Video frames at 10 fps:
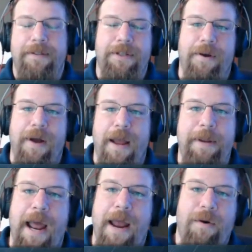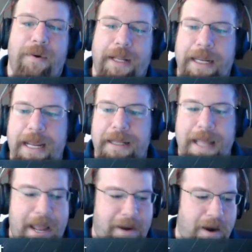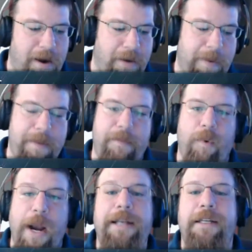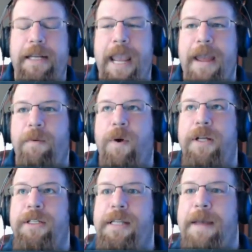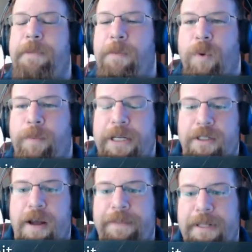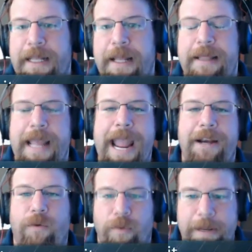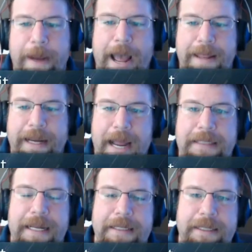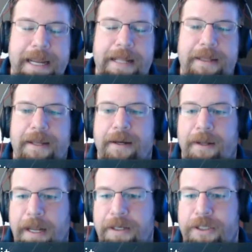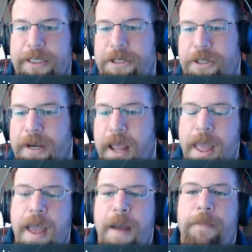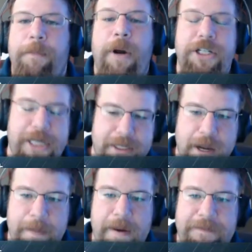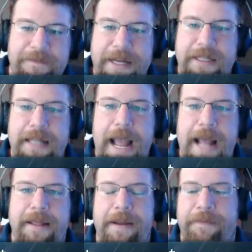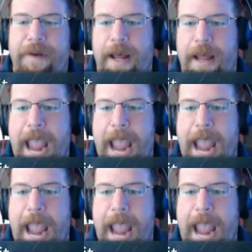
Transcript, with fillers: So, I mean, I don't really get that argument. What I did get was that people were pissed off that they had to rebuy the content to get the Collector's Edition. But Bungie has come out and fixed that. They've yep. uh,